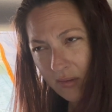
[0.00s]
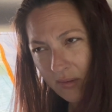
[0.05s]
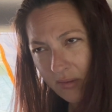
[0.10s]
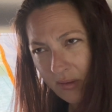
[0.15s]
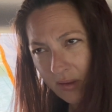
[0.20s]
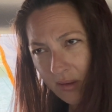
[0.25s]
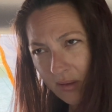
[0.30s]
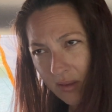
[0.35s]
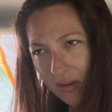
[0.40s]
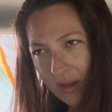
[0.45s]
I
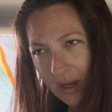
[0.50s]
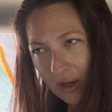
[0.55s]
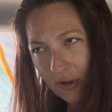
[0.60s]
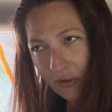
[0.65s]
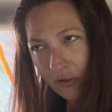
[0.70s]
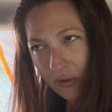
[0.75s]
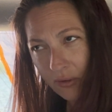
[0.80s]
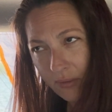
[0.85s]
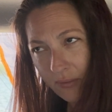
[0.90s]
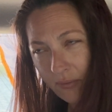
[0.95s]
think it's a
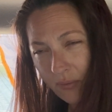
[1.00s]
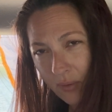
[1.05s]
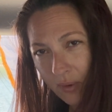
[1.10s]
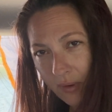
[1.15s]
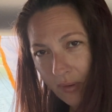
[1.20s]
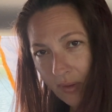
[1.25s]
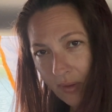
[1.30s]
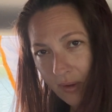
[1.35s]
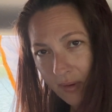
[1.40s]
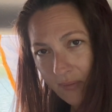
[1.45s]
National
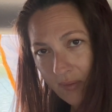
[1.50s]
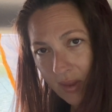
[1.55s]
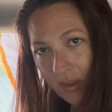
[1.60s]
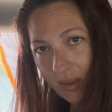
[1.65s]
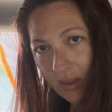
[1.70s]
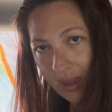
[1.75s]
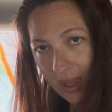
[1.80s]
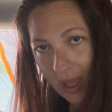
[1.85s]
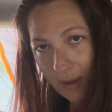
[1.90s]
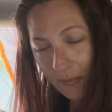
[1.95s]
Forest
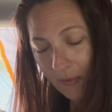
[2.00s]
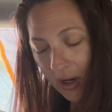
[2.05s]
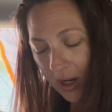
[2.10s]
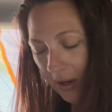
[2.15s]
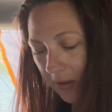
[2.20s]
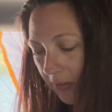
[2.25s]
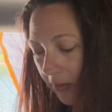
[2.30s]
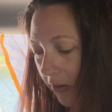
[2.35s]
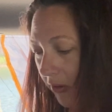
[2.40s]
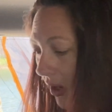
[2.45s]
Service
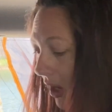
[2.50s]
campground,